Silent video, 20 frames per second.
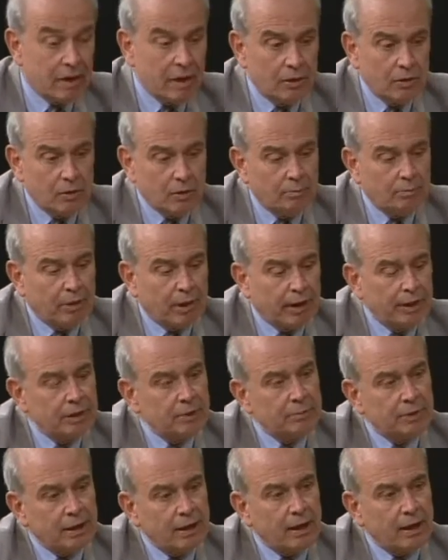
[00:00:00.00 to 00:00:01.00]
and you could bind
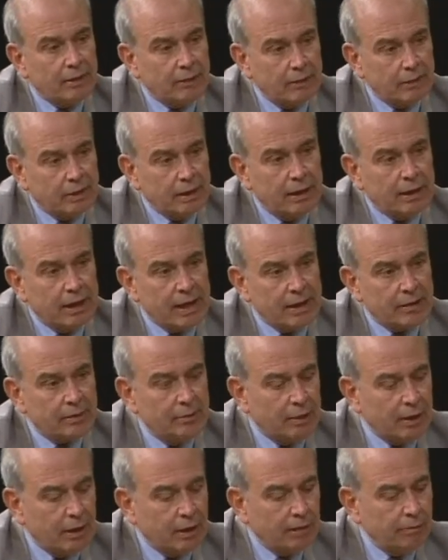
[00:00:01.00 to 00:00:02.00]
them together and edit
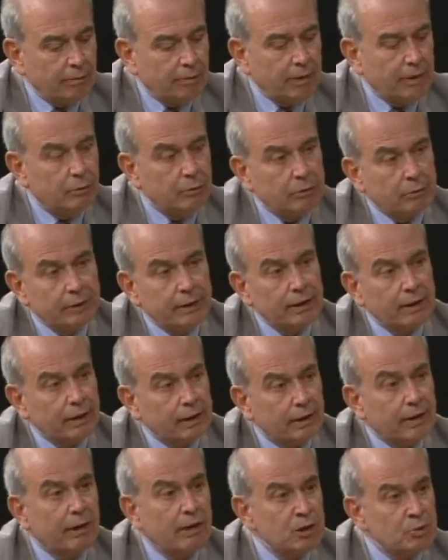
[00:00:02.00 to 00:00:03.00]
them carefully, and it would read
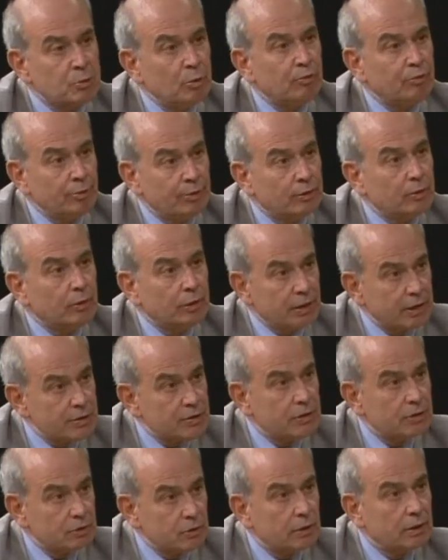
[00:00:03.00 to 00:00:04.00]
like a gospel for the 20th
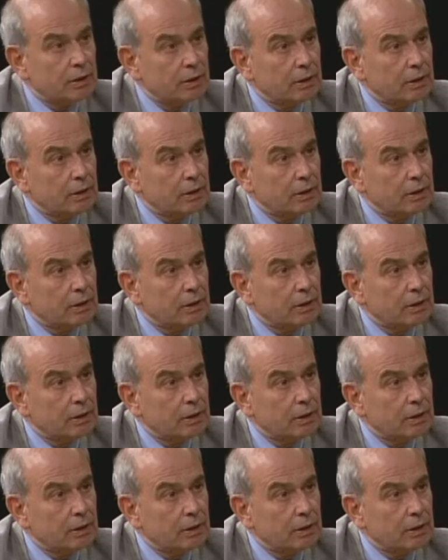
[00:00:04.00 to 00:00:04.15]
century.